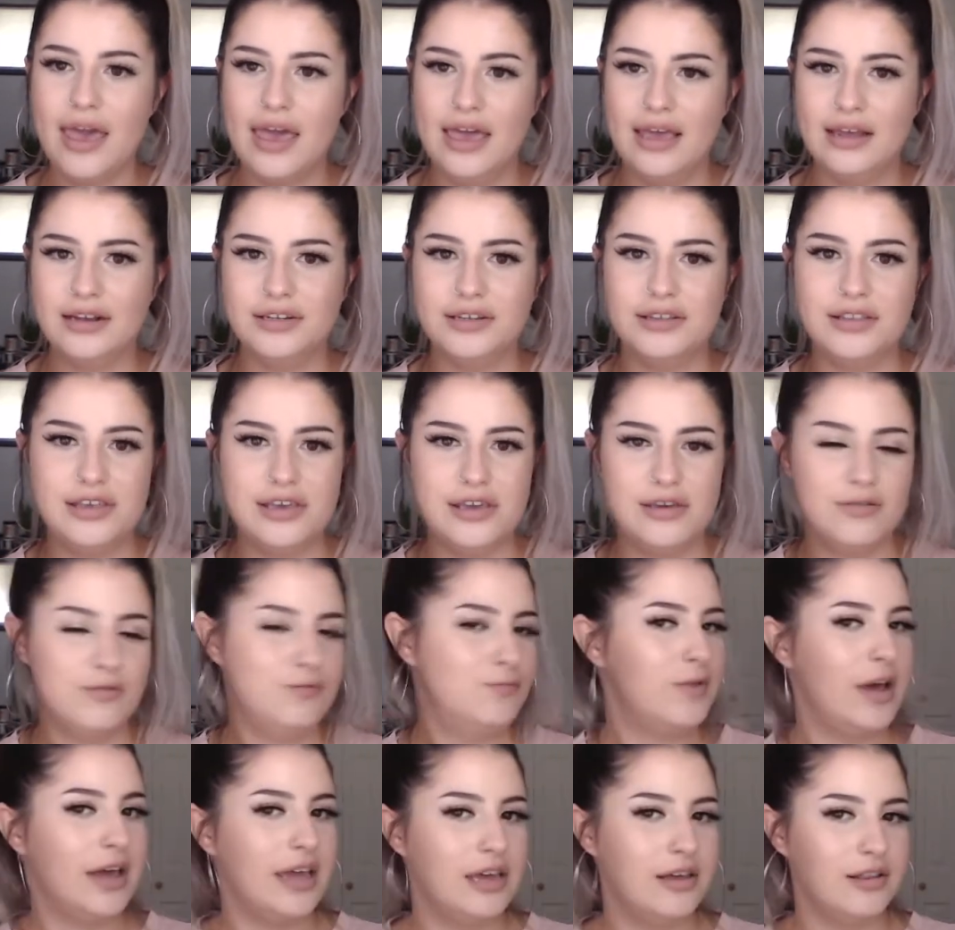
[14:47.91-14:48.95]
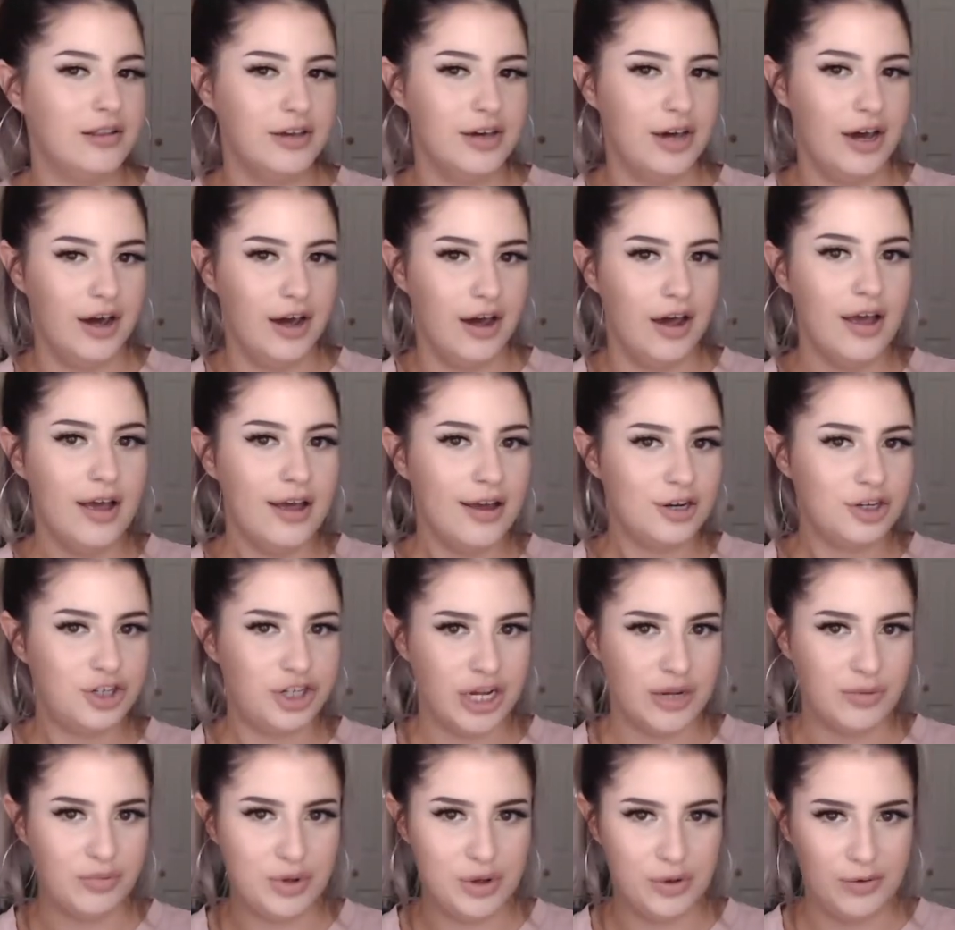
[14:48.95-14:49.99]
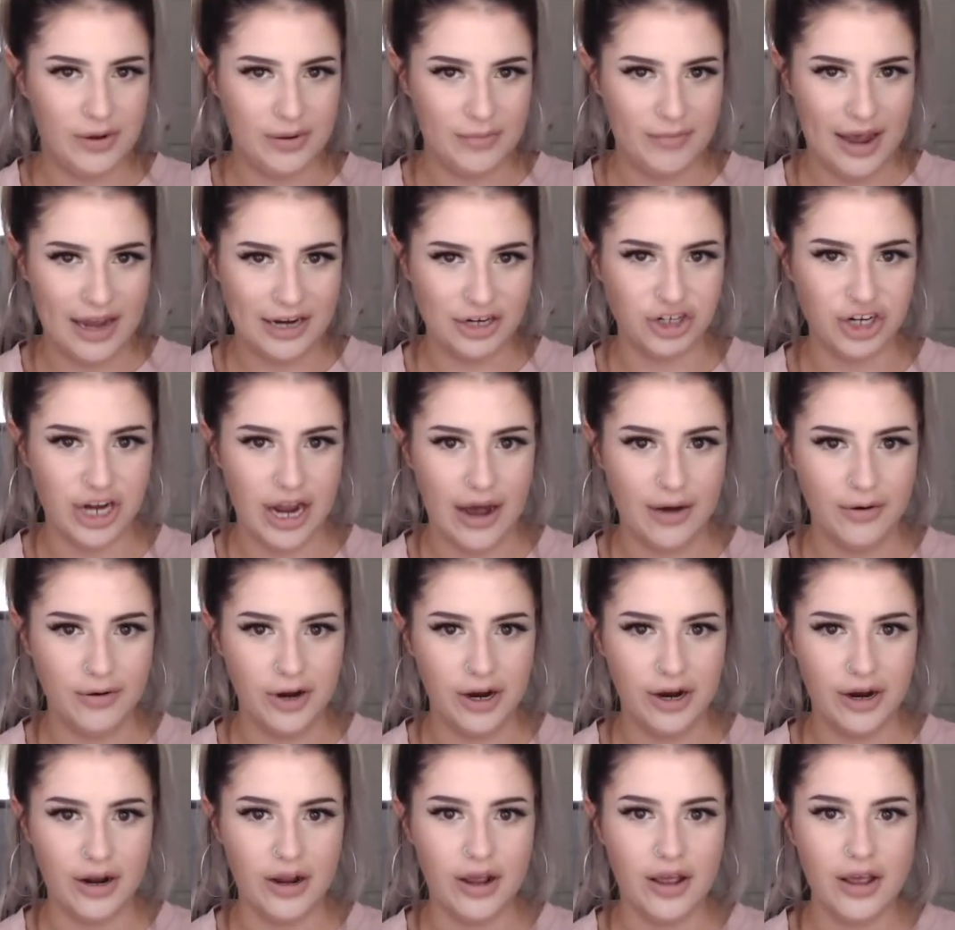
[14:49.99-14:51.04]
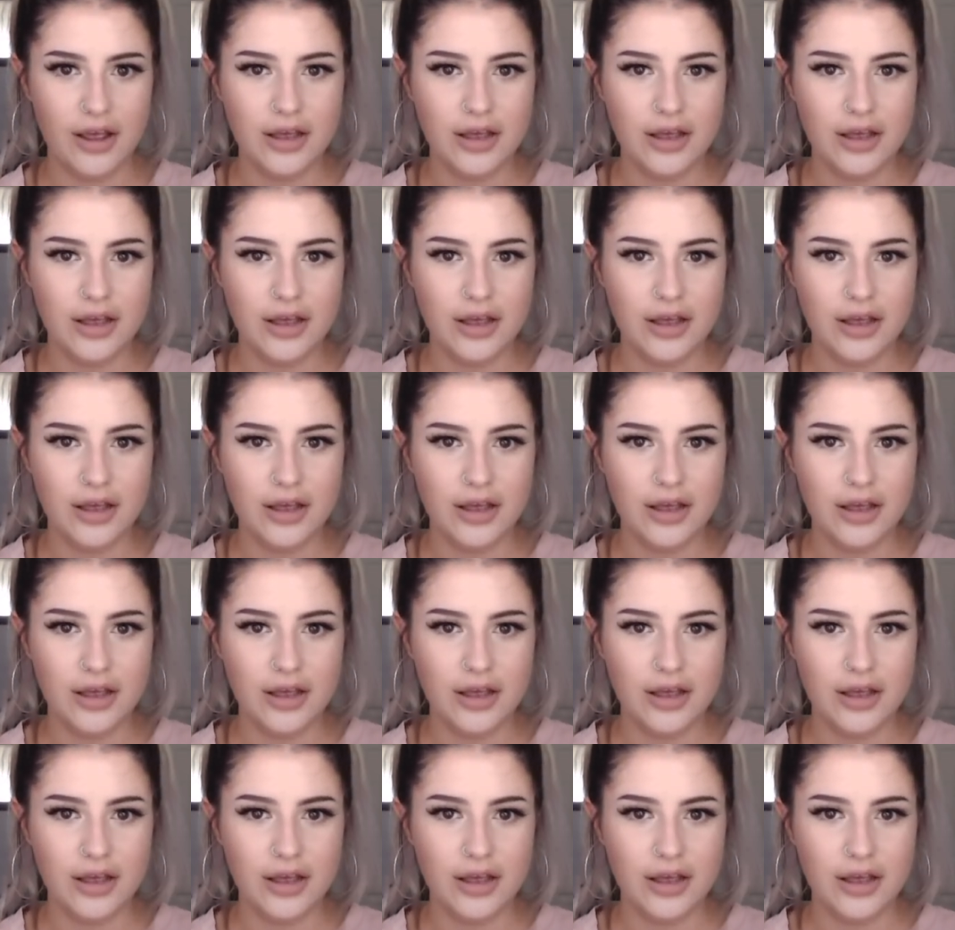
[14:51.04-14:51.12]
and the regular shampoo in my shower.